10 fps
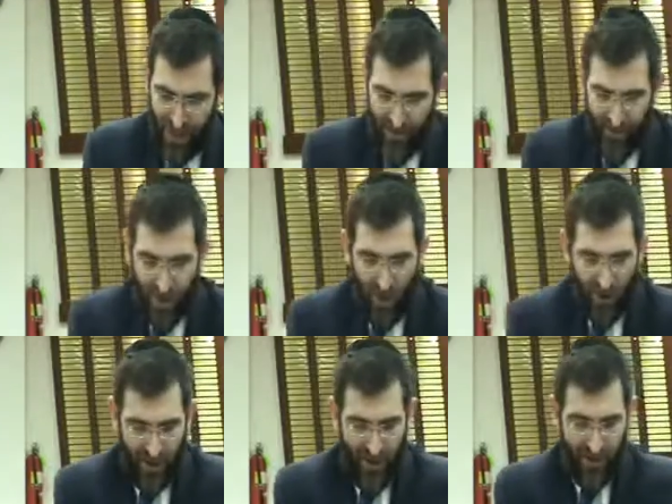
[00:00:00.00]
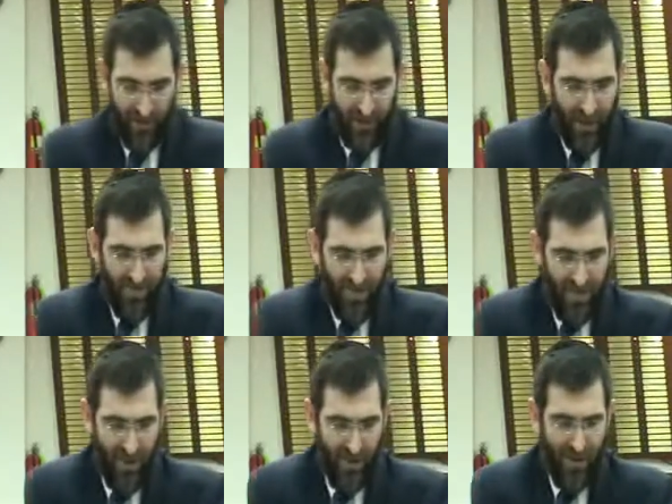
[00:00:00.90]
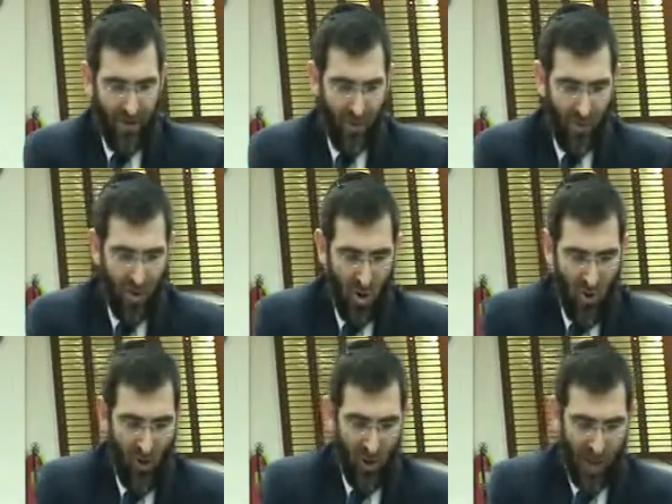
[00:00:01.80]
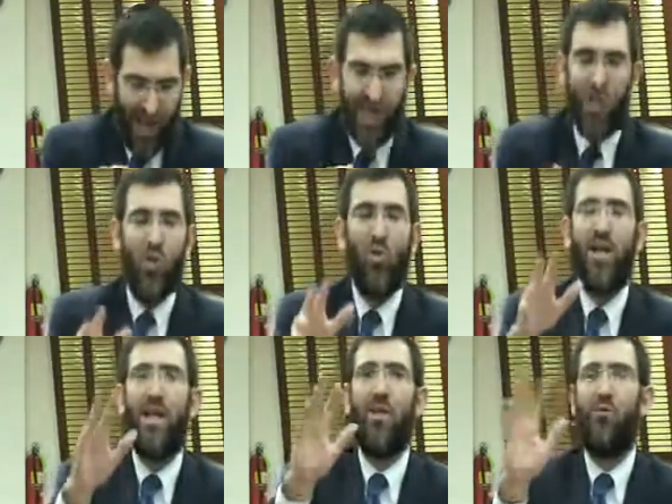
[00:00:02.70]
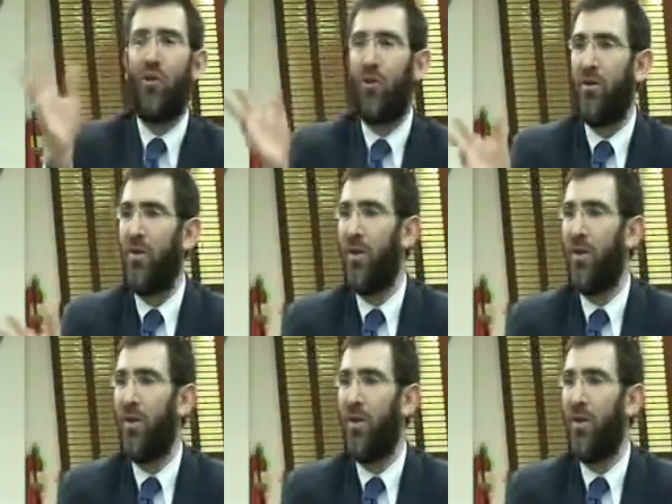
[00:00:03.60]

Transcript: If you are he, then there, there should be no more like you in Israel.